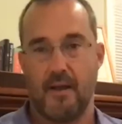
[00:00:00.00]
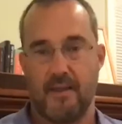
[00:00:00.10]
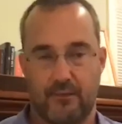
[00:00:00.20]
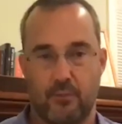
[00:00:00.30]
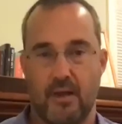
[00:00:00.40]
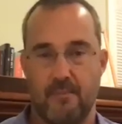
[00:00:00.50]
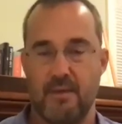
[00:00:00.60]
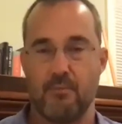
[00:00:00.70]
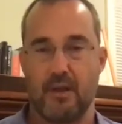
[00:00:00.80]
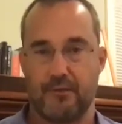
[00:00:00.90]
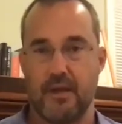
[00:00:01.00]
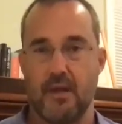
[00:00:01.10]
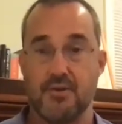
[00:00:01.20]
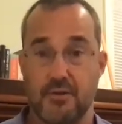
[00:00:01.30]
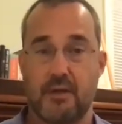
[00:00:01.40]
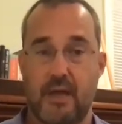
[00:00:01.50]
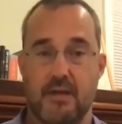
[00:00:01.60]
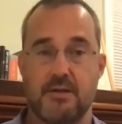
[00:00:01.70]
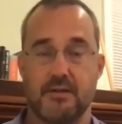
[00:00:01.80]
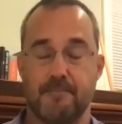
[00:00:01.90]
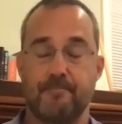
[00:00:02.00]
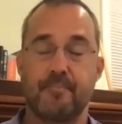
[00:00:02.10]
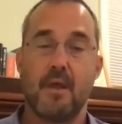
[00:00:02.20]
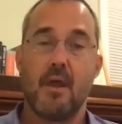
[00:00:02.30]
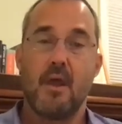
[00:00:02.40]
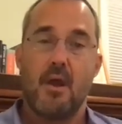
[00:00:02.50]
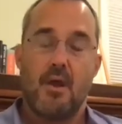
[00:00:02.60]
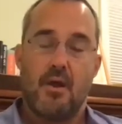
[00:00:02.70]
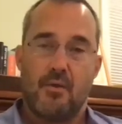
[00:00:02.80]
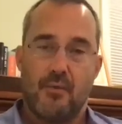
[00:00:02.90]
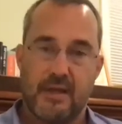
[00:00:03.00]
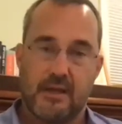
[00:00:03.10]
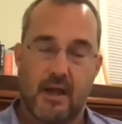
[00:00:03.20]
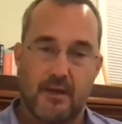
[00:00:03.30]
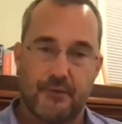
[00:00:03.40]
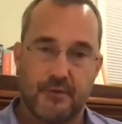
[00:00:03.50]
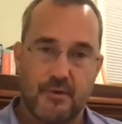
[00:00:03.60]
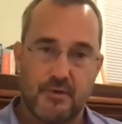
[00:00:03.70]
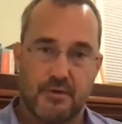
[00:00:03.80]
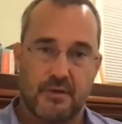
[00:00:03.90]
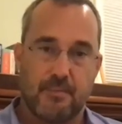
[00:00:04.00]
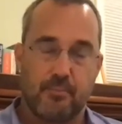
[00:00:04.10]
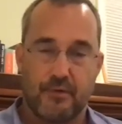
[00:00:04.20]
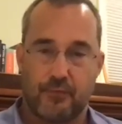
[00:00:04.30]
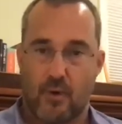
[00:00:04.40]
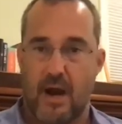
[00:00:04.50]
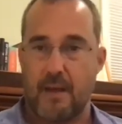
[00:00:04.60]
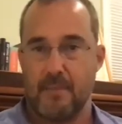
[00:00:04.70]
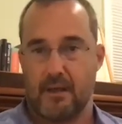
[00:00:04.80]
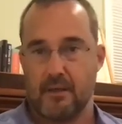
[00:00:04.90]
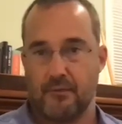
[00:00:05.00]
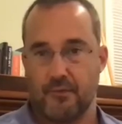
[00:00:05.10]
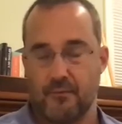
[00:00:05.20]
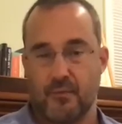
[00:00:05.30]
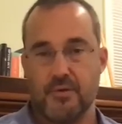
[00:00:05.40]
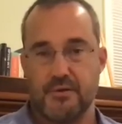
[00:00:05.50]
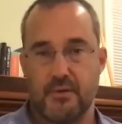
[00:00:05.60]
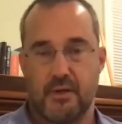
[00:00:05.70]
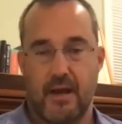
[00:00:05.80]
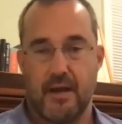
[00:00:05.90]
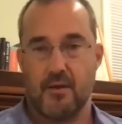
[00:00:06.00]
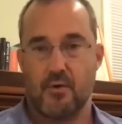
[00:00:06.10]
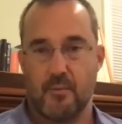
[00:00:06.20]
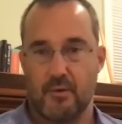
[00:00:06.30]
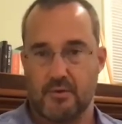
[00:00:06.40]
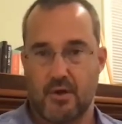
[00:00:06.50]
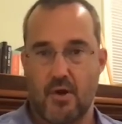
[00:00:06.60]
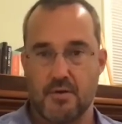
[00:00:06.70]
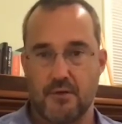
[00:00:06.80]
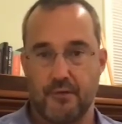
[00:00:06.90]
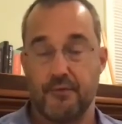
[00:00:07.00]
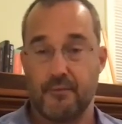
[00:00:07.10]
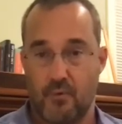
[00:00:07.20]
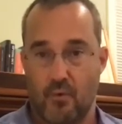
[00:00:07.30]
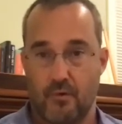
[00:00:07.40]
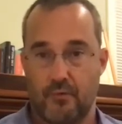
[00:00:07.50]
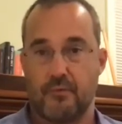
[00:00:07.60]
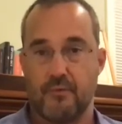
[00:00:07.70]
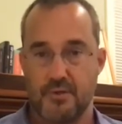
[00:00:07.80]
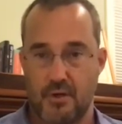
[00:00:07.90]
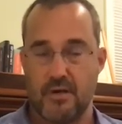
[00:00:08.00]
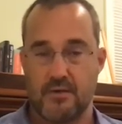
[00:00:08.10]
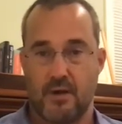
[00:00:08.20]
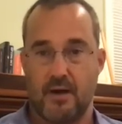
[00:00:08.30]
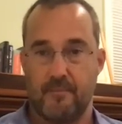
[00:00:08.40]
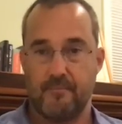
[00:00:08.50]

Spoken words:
that's what I mean when I say adjudication. The constitutionally prescribed mechanism for adjudicating criminal charges is, of course, the jury trial.